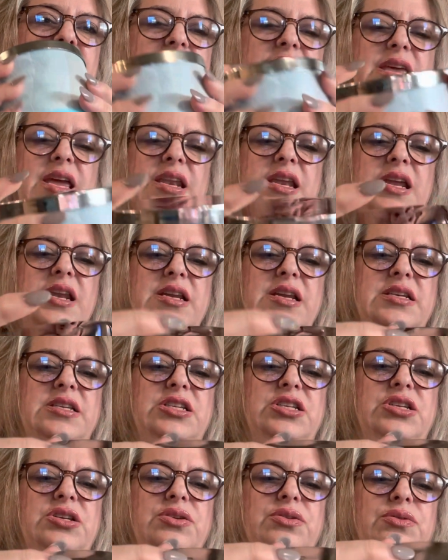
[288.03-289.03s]
they needed
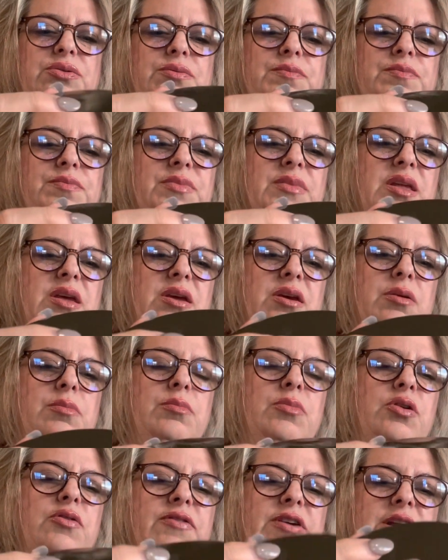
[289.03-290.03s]
to
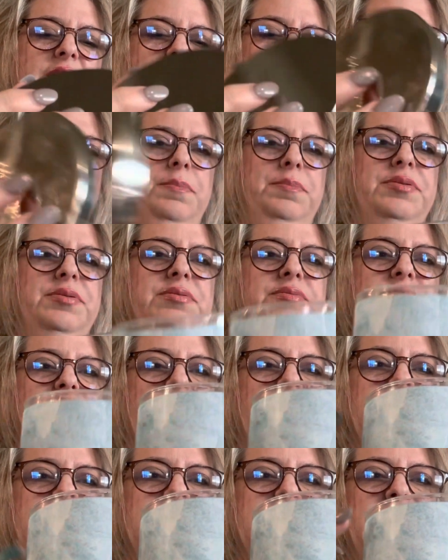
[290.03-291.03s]
move it up,
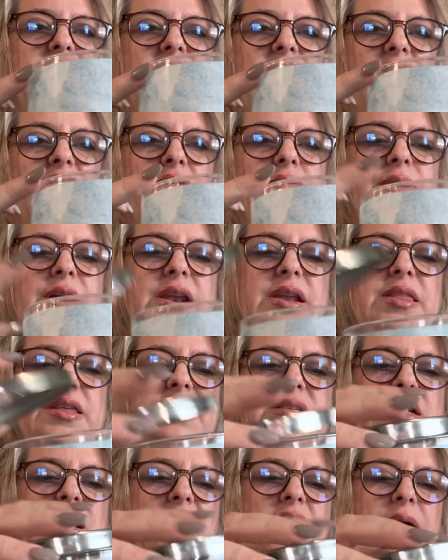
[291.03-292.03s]
like it's not all the way to the
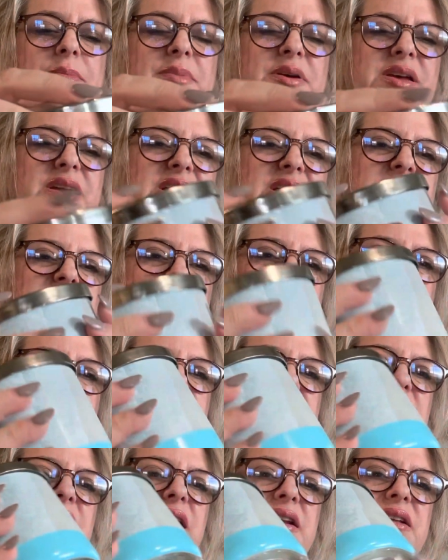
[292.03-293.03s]
top. So
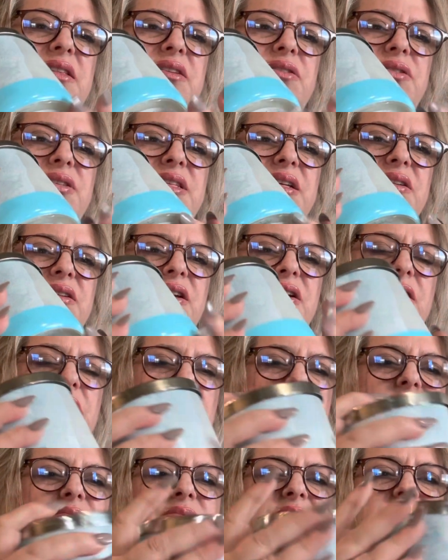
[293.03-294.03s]
it's kind of loose down
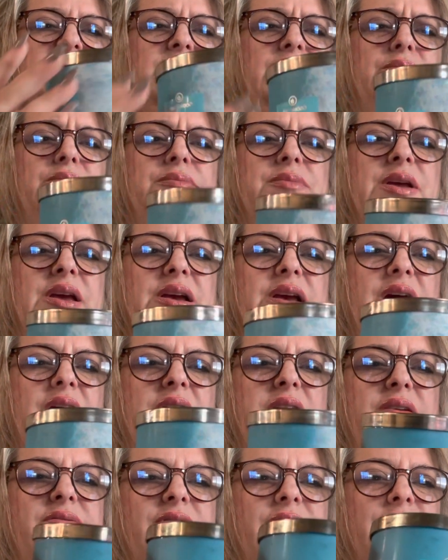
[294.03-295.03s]
here. So it
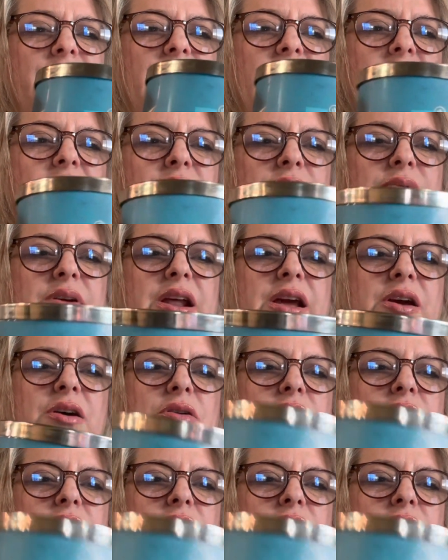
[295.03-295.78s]
kind of, when I go